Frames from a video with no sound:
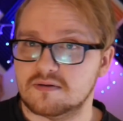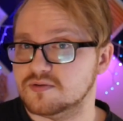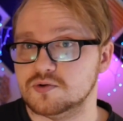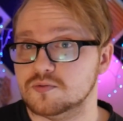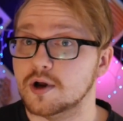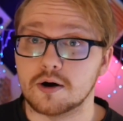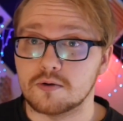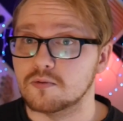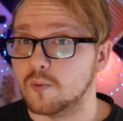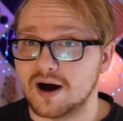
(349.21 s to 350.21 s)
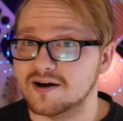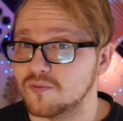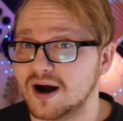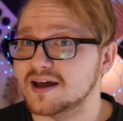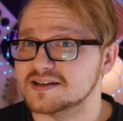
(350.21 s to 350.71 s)
If you know
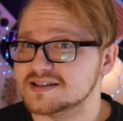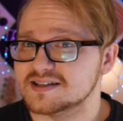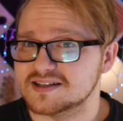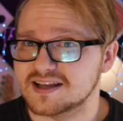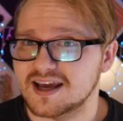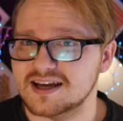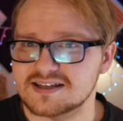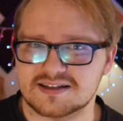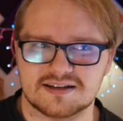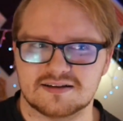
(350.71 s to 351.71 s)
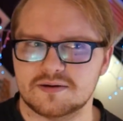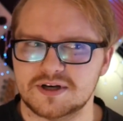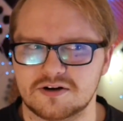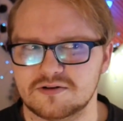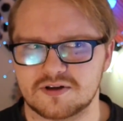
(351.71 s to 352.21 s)
why this is the case, then let me
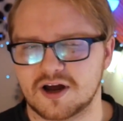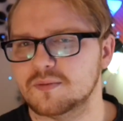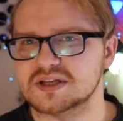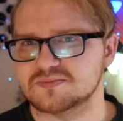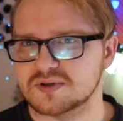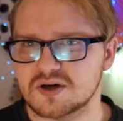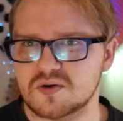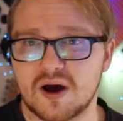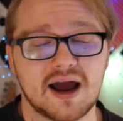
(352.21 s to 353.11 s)
know in the comments below.